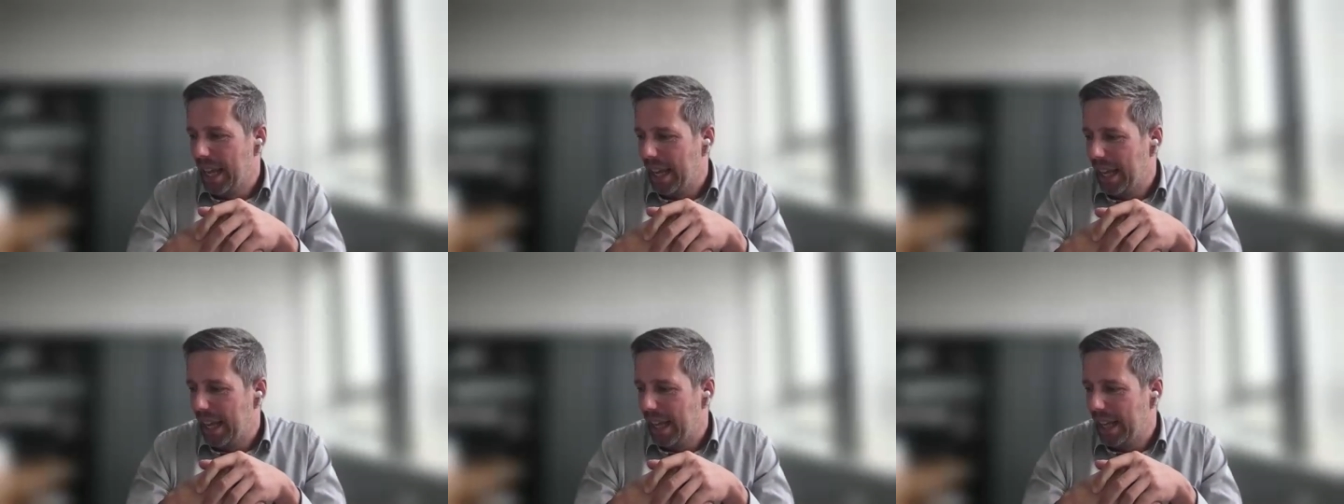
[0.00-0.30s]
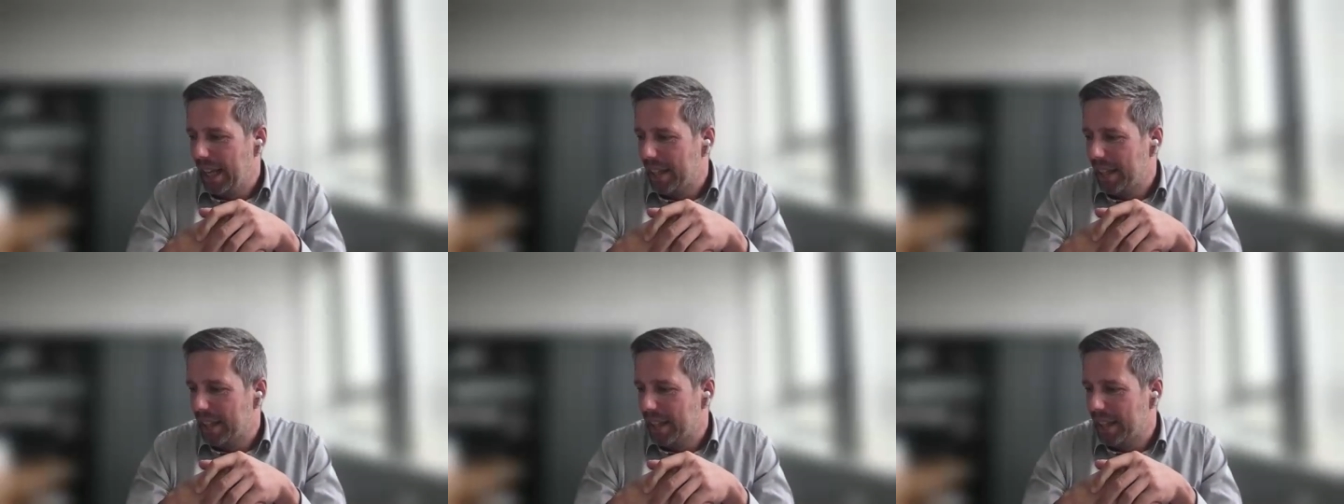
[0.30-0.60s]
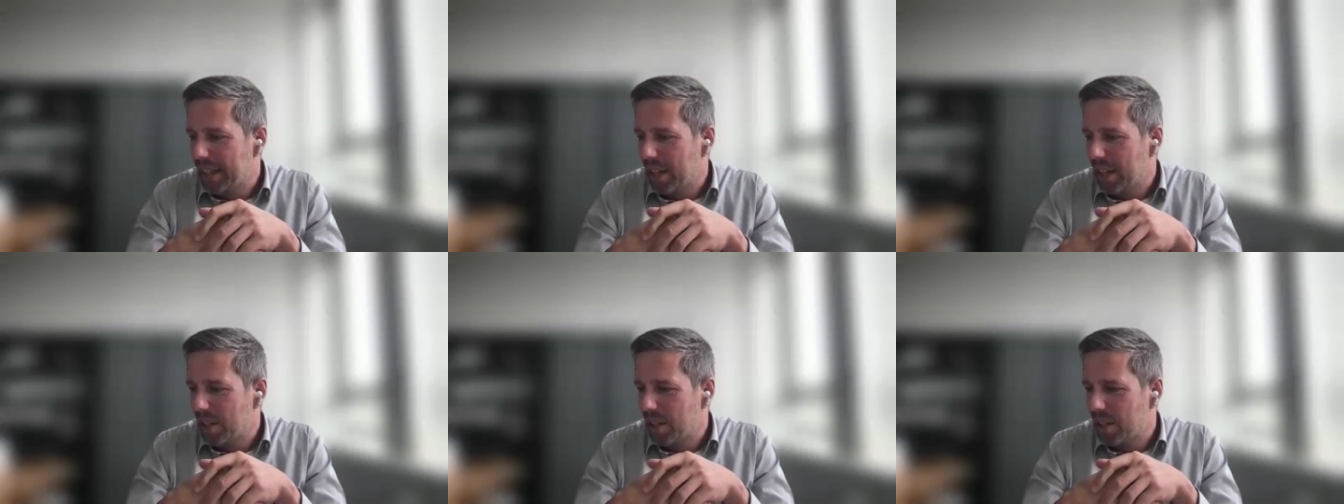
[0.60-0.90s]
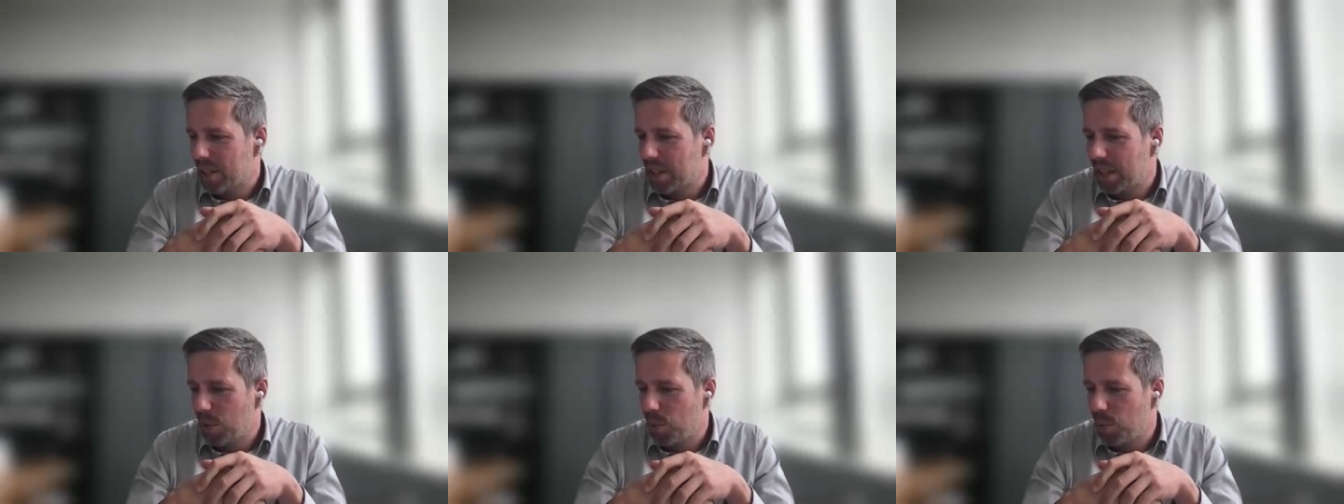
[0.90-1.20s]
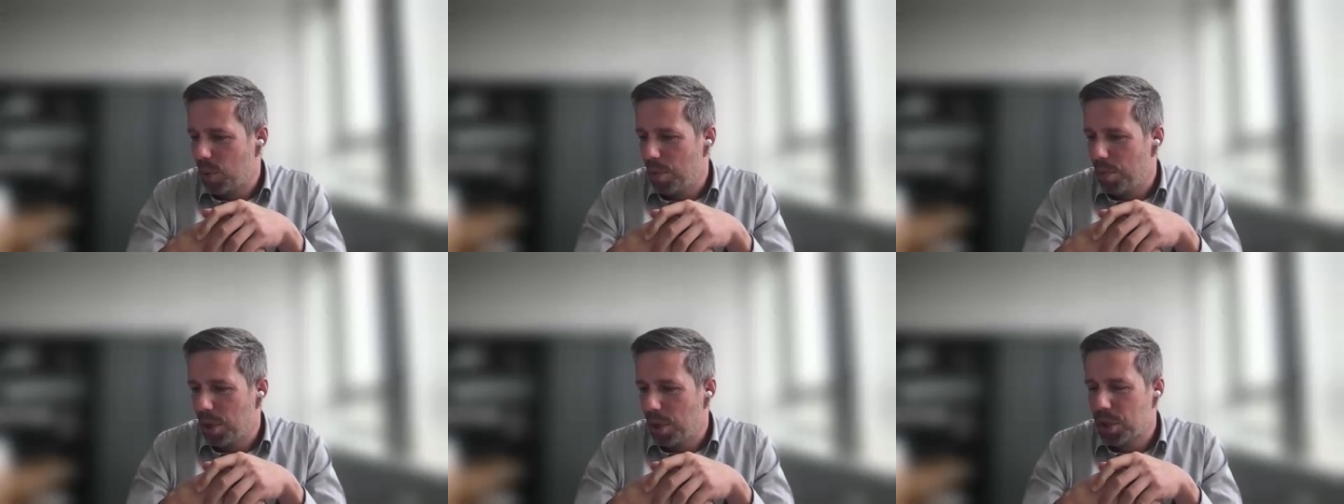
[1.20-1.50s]
And
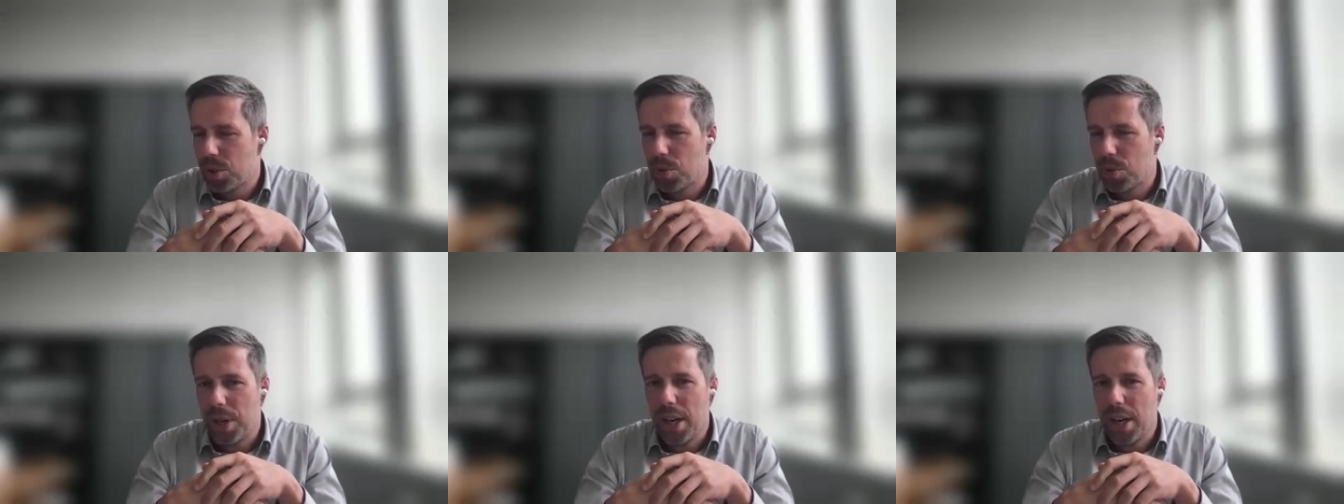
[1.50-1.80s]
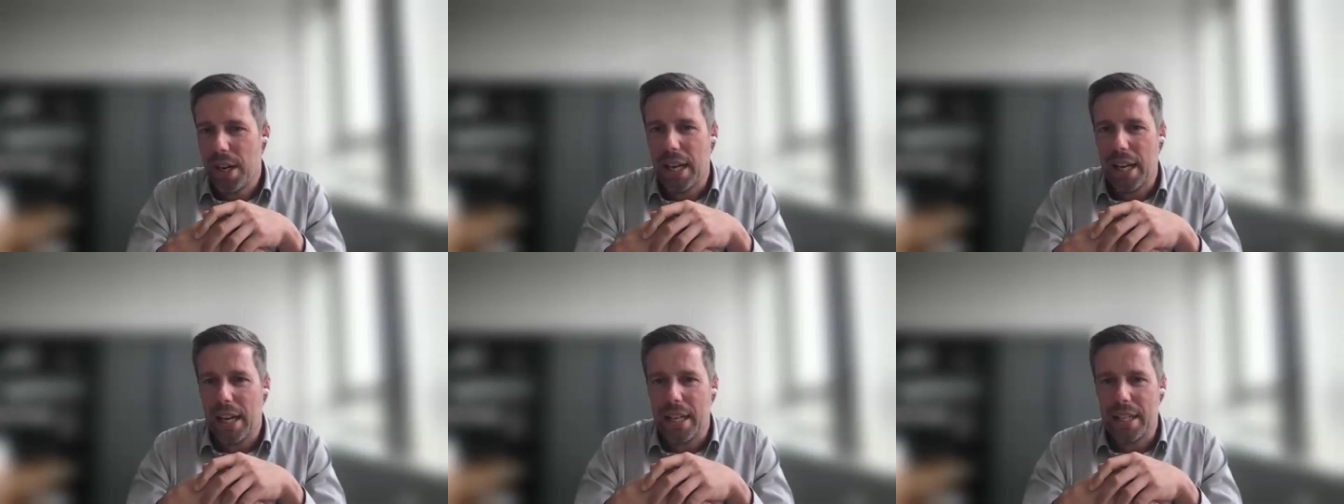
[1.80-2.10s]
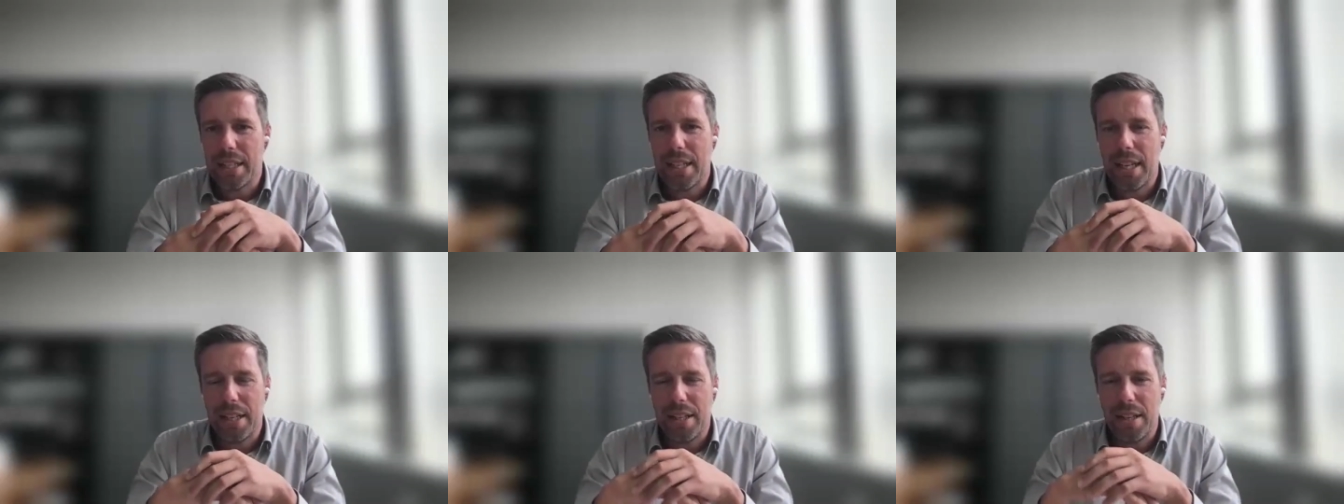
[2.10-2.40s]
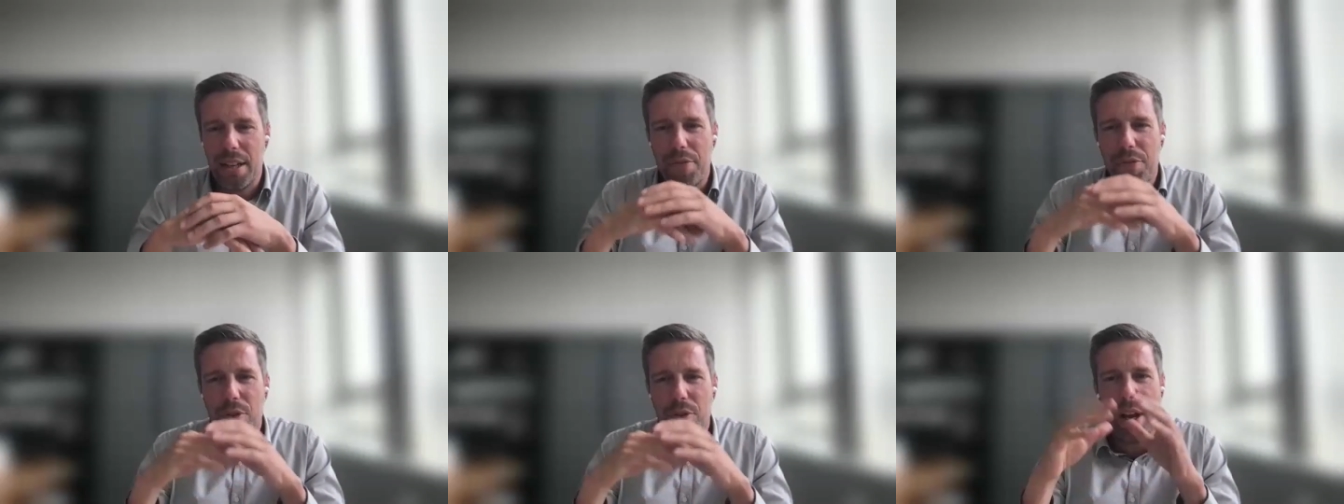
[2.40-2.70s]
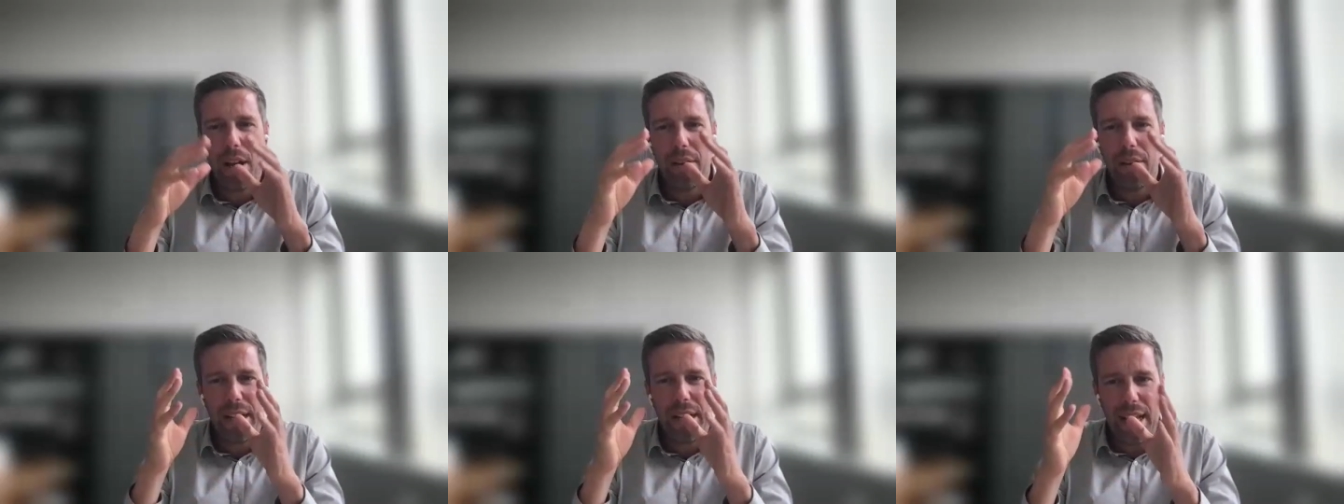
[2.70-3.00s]
that we must realize that if
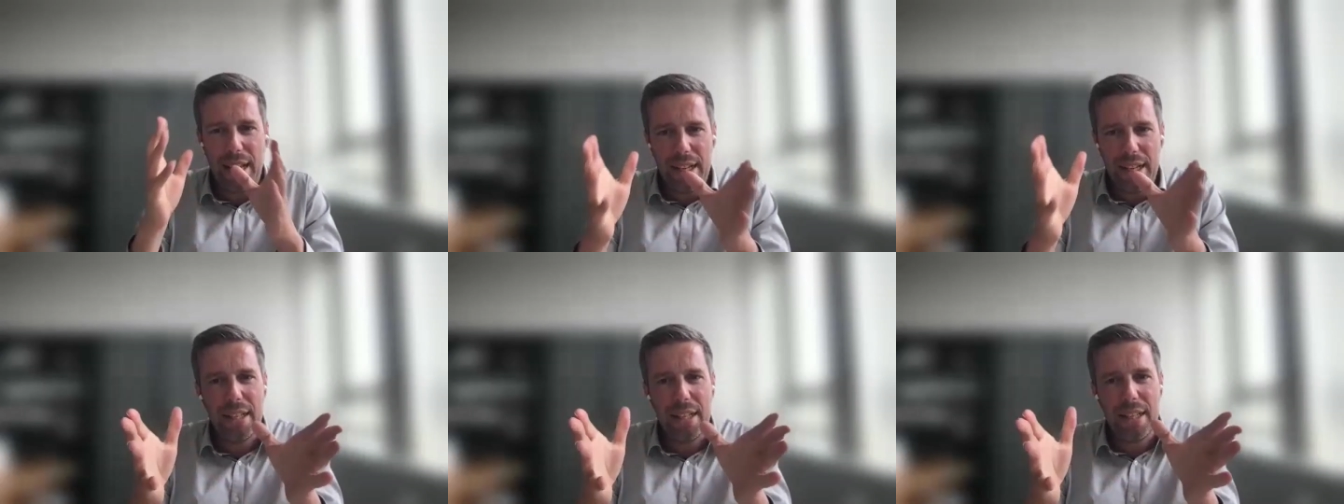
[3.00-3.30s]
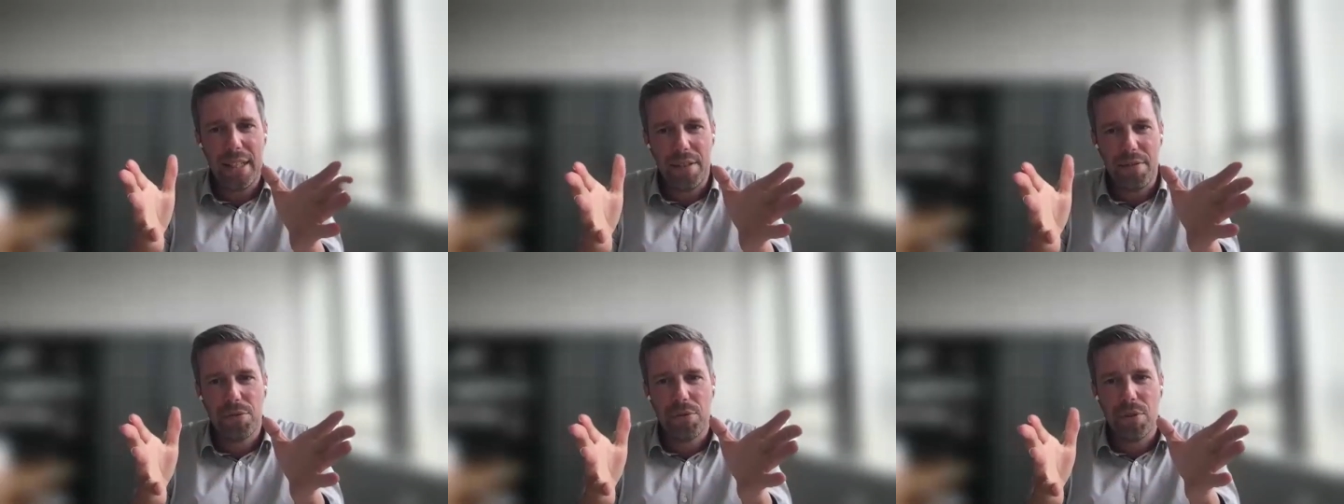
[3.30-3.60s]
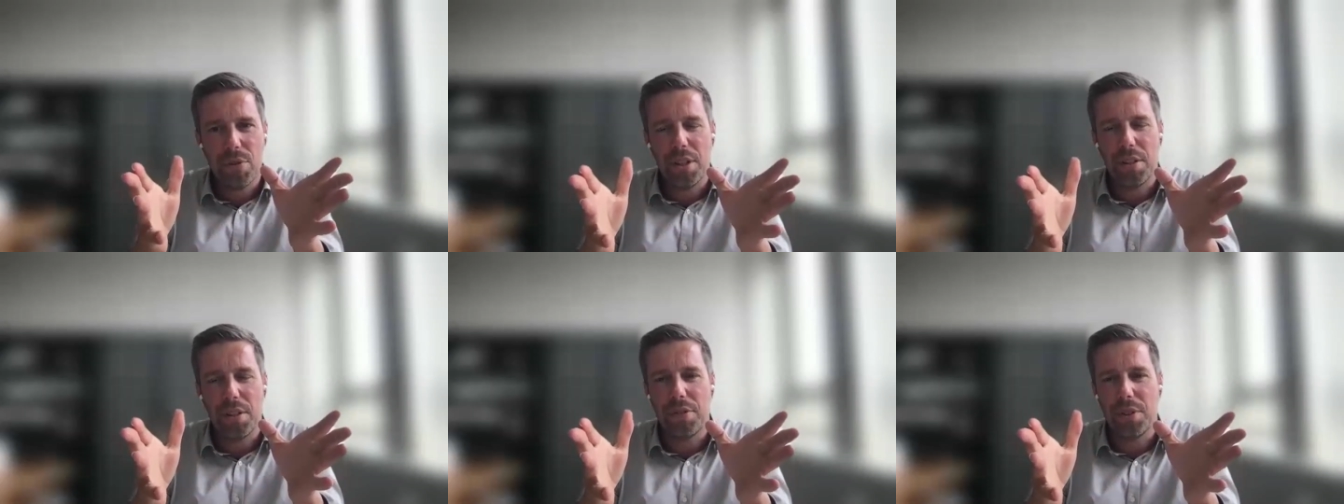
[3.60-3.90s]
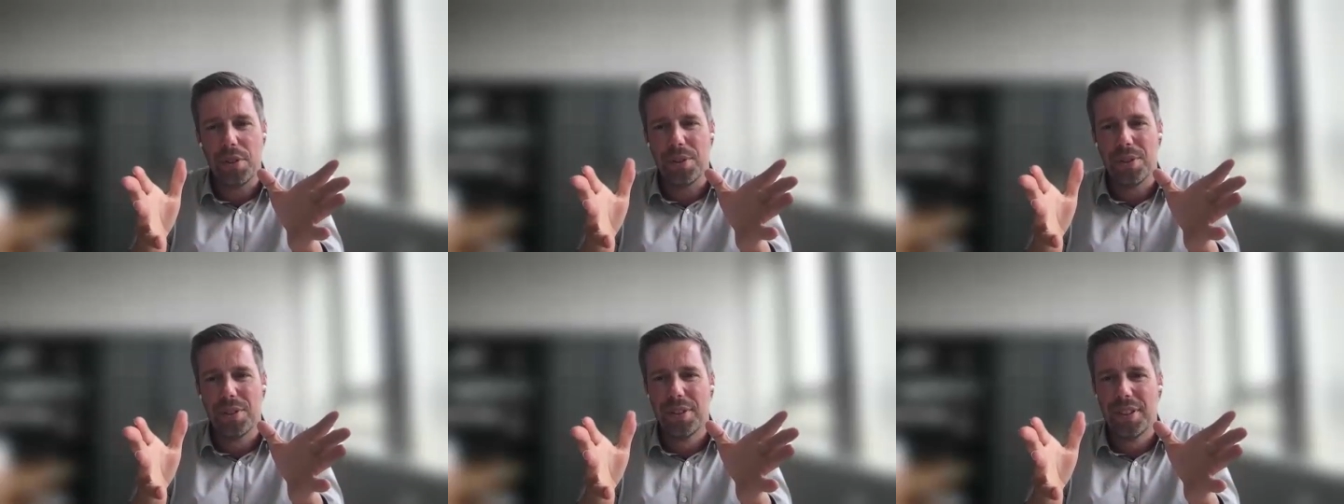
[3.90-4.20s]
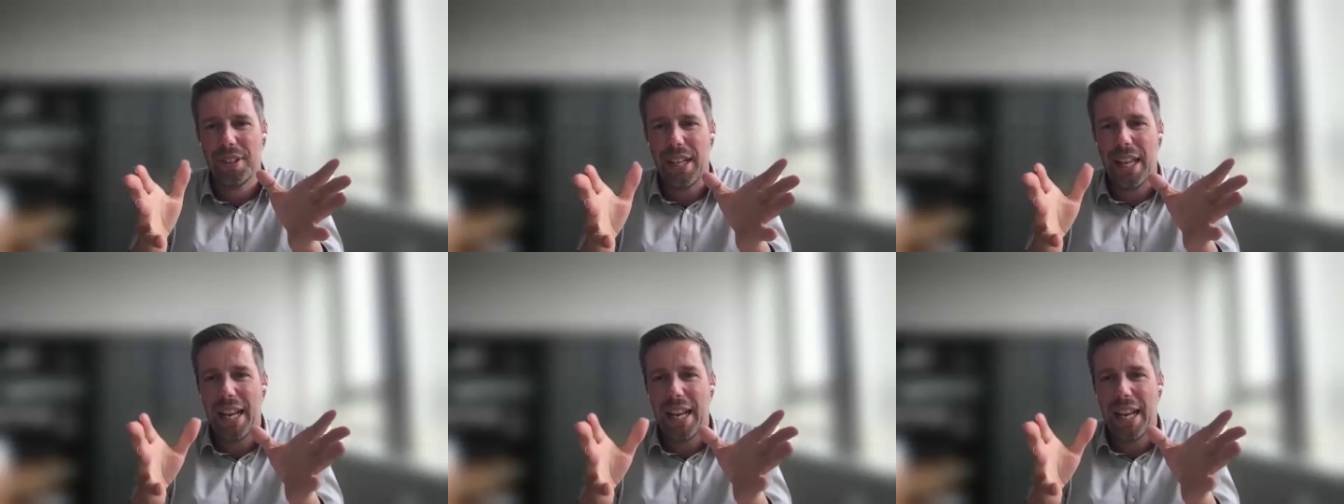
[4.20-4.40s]
you have an athlete in front of you